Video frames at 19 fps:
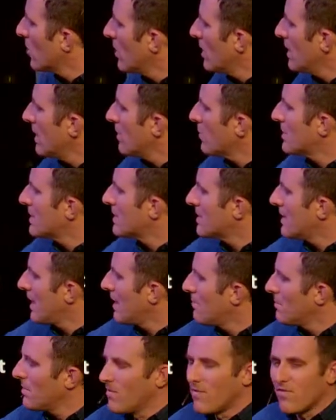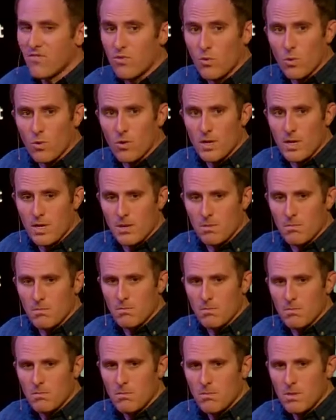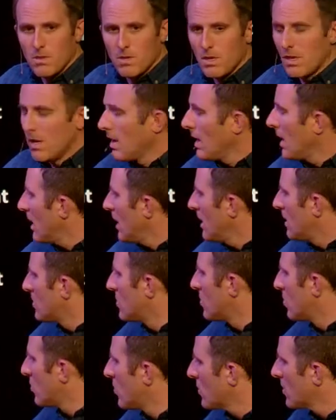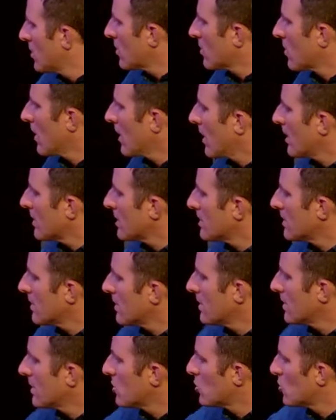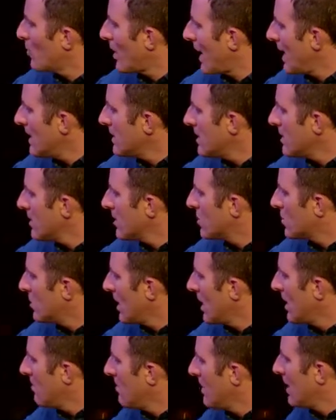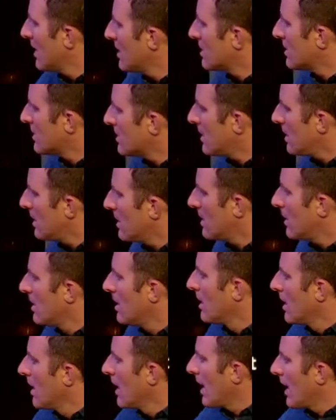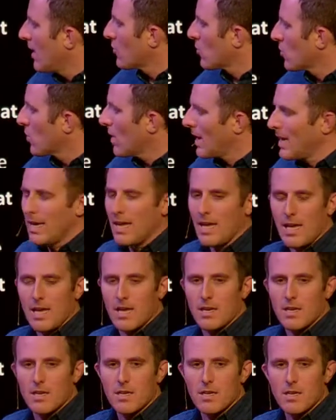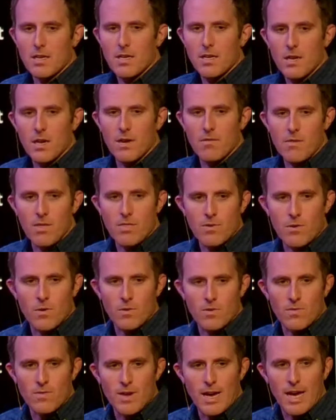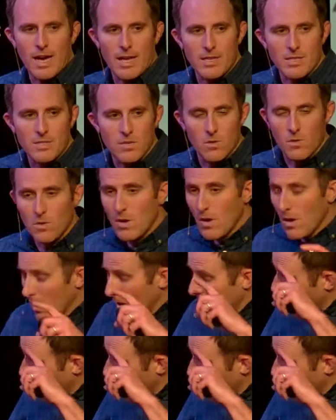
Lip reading: that was set before him endured the cross, despising the shame, and is seated at the right hand of the throne of God. So the